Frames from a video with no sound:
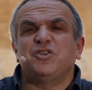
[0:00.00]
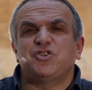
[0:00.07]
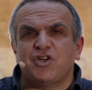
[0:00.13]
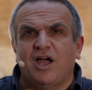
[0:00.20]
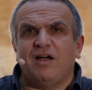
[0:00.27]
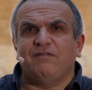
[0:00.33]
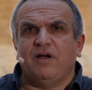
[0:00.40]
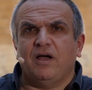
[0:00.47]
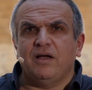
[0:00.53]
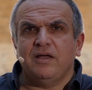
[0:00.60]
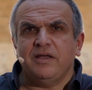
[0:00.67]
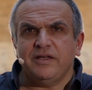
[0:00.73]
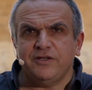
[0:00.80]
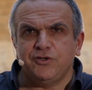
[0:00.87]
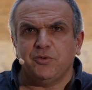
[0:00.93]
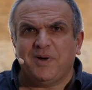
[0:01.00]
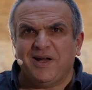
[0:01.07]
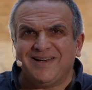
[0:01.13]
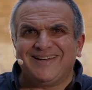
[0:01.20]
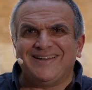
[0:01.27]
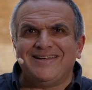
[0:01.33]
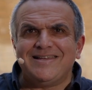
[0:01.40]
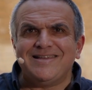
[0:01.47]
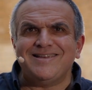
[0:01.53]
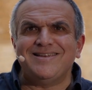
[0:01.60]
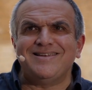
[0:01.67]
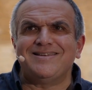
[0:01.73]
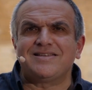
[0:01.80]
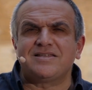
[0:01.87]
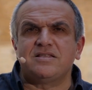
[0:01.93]
Java idiomatically
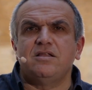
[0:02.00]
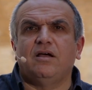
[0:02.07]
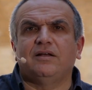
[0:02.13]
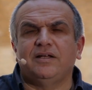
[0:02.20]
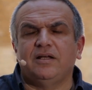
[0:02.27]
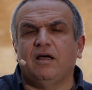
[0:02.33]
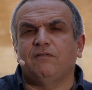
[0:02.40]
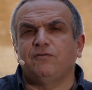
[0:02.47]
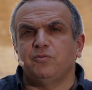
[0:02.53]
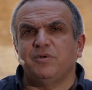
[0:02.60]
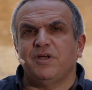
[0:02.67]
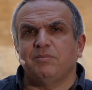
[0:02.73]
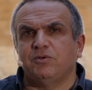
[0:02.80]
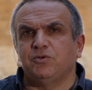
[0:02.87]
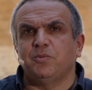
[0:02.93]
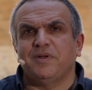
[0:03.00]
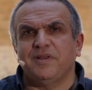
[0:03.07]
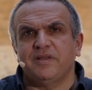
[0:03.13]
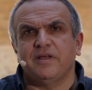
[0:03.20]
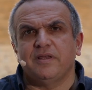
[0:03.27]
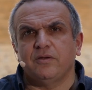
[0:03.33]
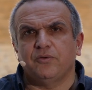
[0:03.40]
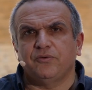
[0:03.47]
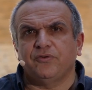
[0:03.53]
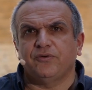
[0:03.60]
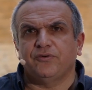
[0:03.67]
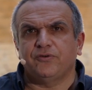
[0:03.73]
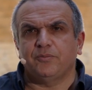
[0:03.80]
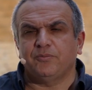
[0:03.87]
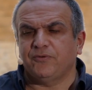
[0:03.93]
is not enough to be able to maintain those
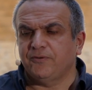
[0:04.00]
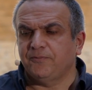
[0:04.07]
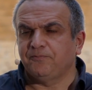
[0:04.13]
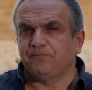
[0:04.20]
systems.